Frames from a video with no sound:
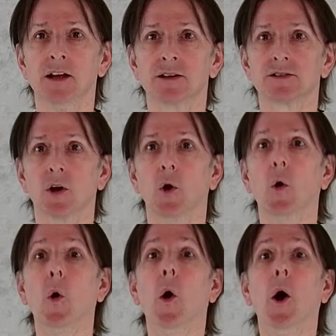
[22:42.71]

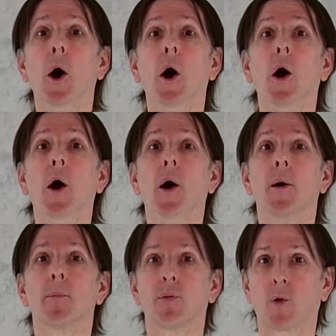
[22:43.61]
So
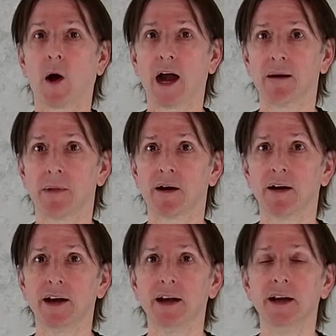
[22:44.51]

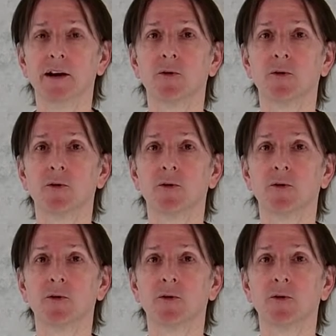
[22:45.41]
primary